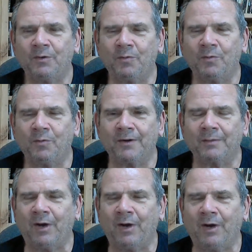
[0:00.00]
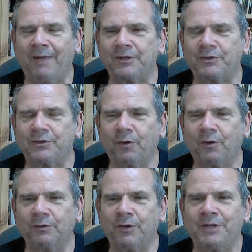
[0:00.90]
where the prophet is
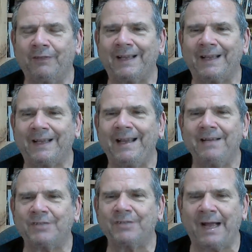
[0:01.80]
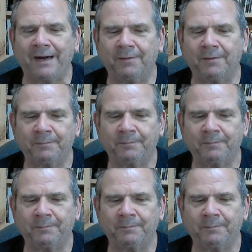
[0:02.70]
told to go tell the king of Tyre